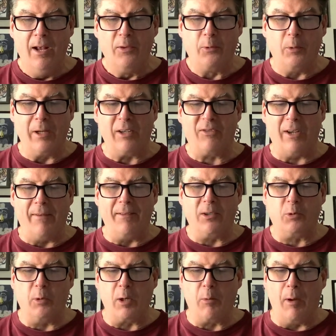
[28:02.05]

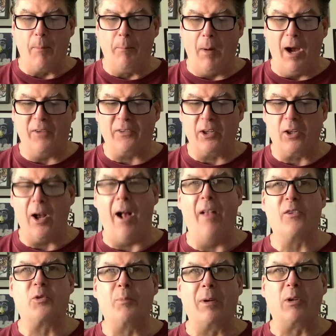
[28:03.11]
27-21, Boston
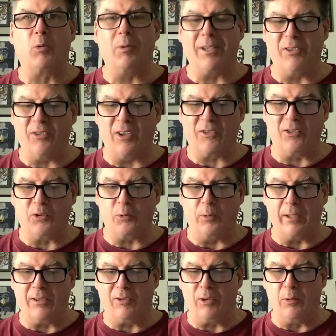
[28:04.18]
College beat
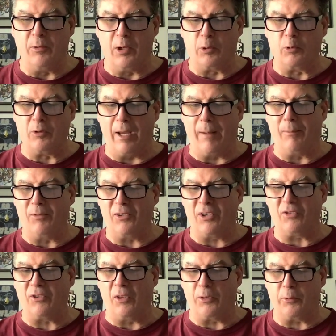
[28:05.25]
26-22, Notre Dame,
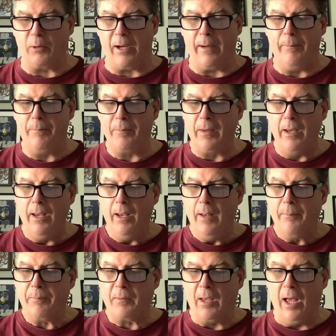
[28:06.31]
6-3.
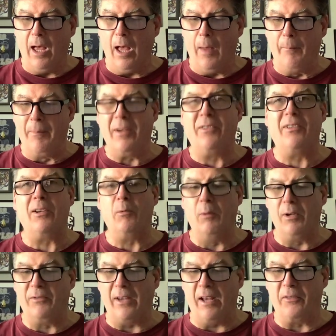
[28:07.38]
BC
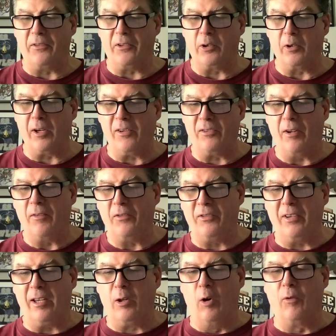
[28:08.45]
wins that series.
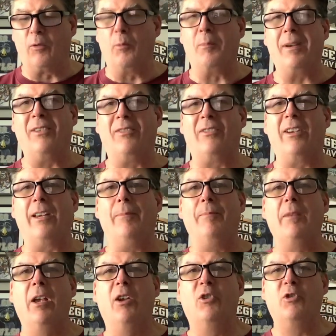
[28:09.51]
Siegel for BC,
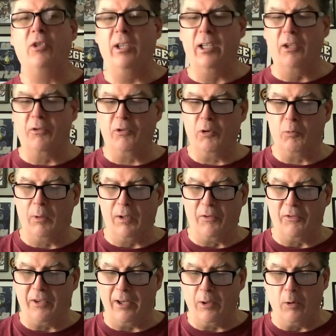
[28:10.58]
she hit a 2-run
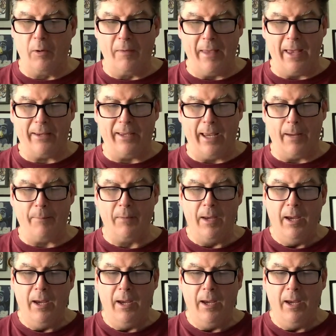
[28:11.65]
single in that game.